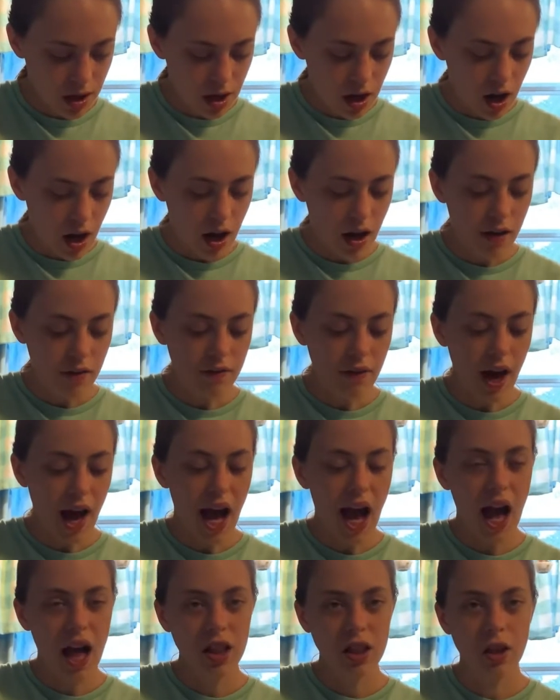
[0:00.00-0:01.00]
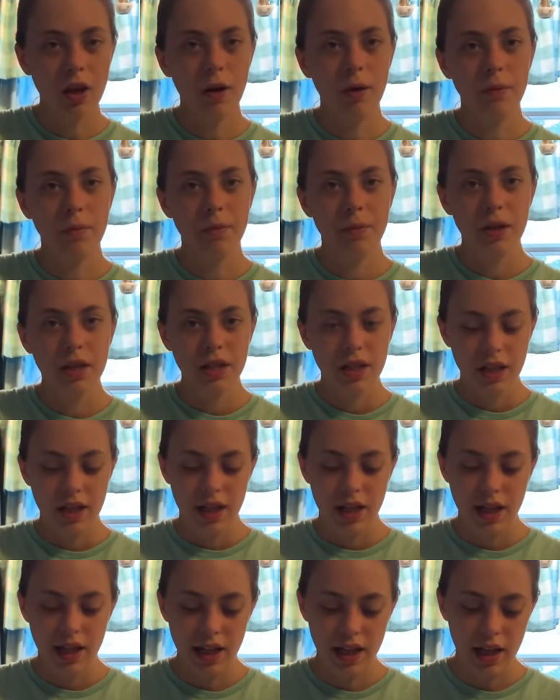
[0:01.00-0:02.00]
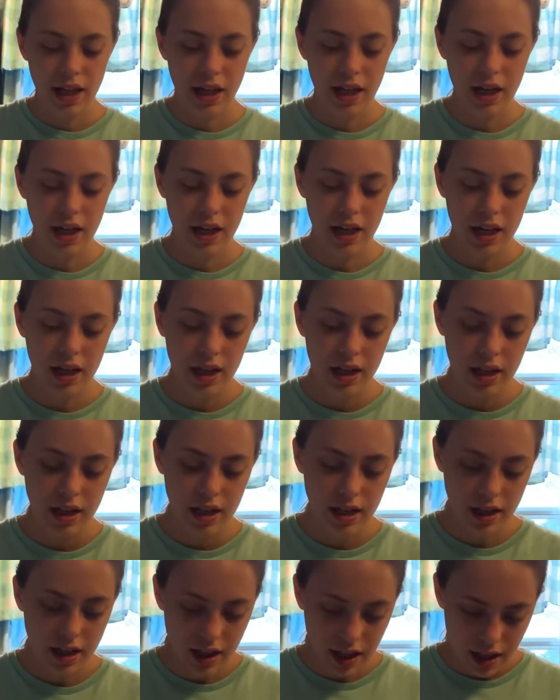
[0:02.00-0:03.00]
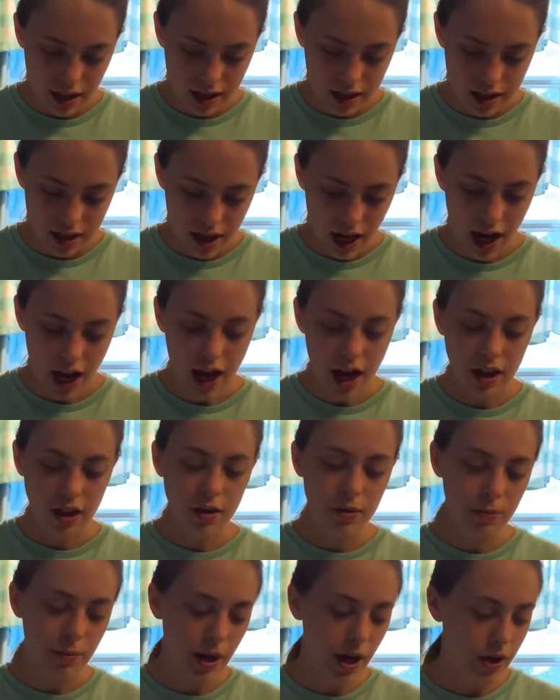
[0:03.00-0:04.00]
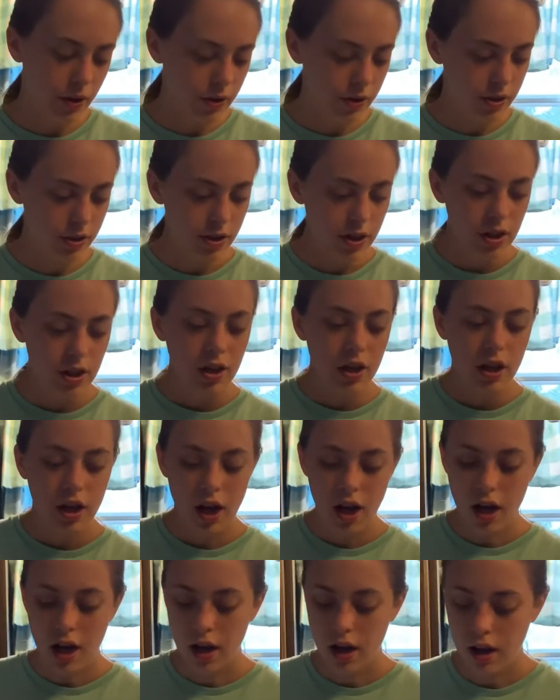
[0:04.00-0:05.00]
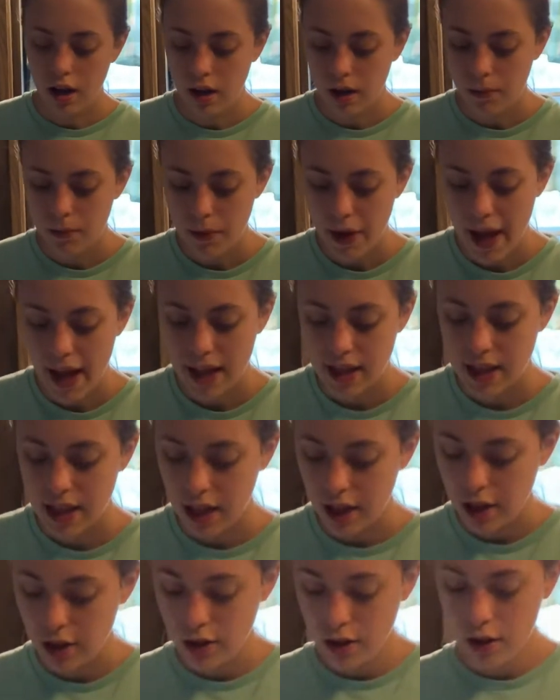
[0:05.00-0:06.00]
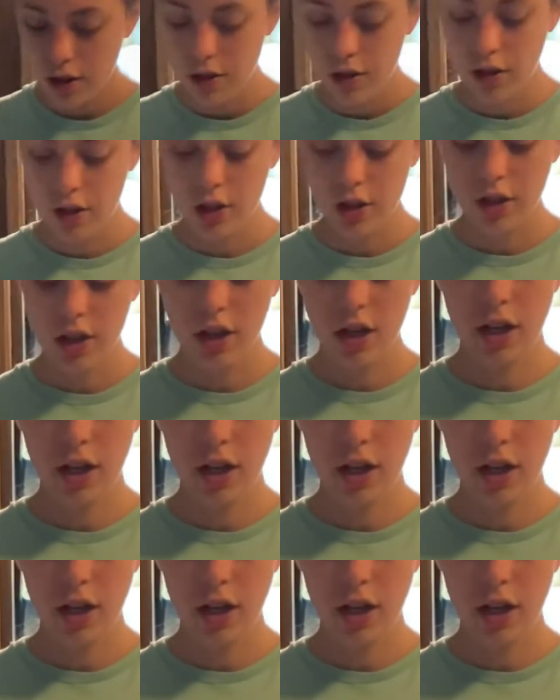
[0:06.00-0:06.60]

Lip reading: of alum in the thing, alum powder. And then you're gonna